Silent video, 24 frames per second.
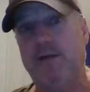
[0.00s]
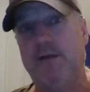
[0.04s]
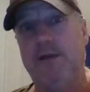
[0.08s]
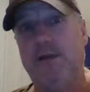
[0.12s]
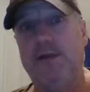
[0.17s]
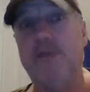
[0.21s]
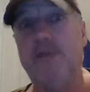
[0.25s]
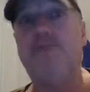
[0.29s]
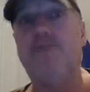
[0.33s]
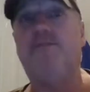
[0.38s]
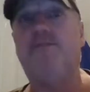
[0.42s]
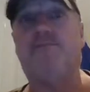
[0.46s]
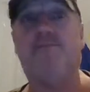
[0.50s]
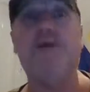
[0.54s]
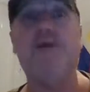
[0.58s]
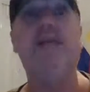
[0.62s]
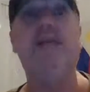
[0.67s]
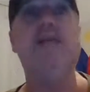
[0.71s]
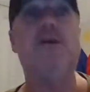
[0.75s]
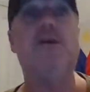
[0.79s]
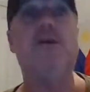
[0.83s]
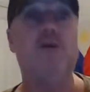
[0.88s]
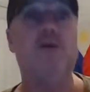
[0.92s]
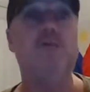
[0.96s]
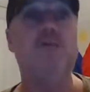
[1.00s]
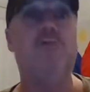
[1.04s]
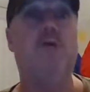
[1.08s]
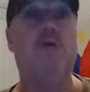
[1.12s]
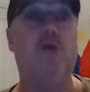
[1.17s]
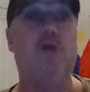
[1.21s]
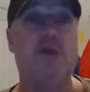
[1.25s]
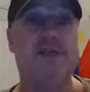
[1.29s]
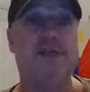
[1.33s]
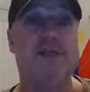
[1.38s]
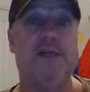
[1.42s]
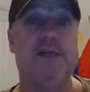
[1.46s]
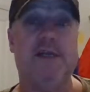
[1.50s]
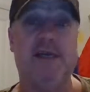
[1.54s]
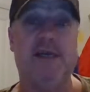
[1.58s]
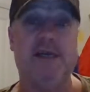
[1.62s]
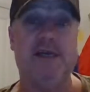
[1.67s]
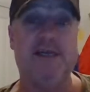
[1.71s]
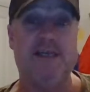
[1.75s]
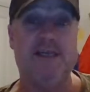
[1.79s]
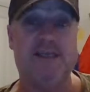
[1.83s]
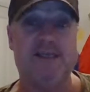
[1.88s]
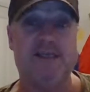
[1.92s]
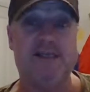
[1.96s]
he's been a good boy today.
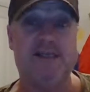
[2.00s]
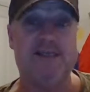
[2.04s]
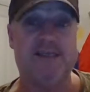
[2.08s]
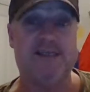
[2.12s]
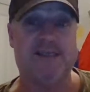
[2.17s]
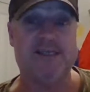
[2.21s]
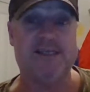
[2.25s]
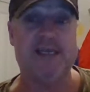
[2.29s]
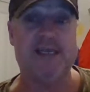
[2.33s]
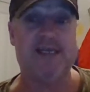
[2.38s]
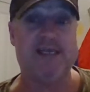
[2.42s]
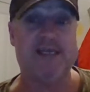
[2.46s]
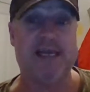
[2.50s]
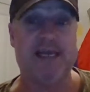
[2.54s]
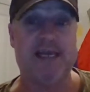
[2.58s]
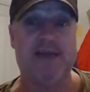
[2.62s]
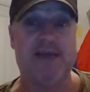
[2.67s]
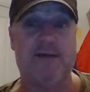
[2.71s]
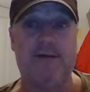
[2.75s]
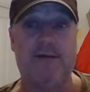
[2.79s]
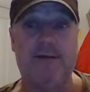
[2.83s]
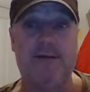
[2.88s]
He did sit down,